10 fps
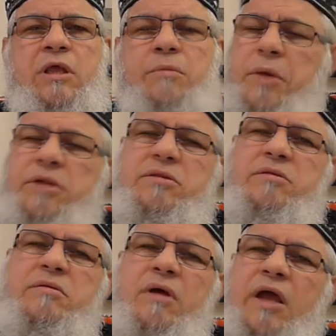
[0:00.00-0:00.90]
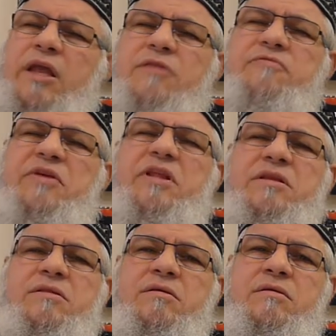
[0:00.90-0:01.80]
But I can feel
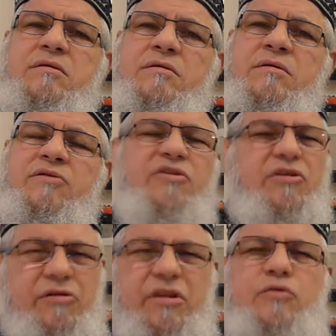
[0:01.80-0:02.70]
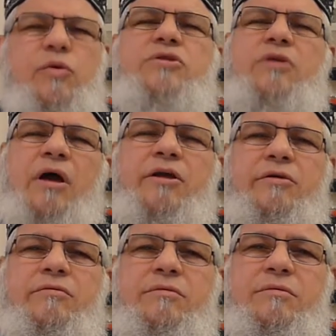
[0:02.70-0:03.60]
it. They really want to
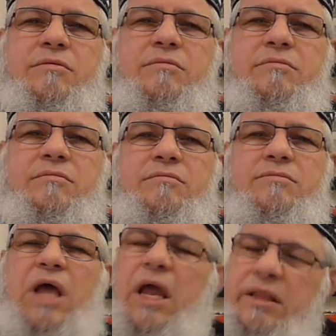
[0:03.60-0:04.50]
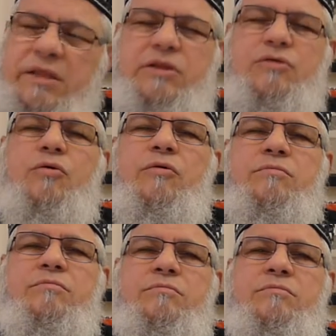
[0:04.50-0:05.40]
argue. I let it go,
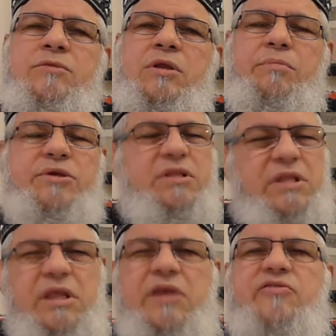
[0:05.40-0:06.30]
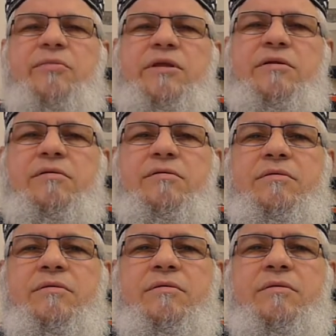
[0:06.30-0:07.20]
but in a nice manner,
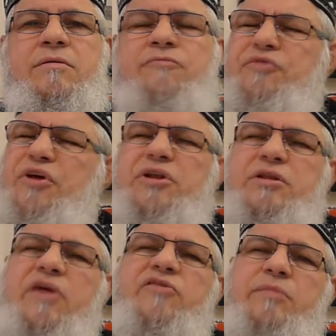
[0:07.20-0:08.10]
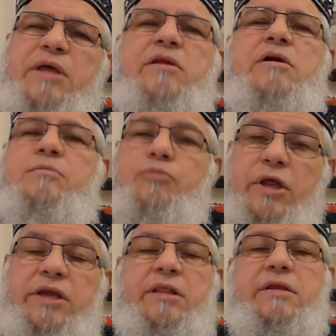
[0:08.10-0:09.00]
very nice manner and
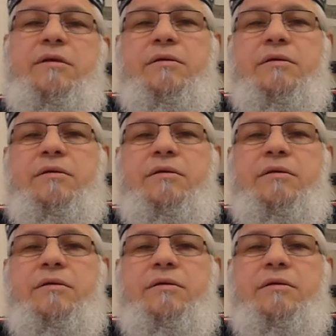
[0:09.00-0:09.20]
politely.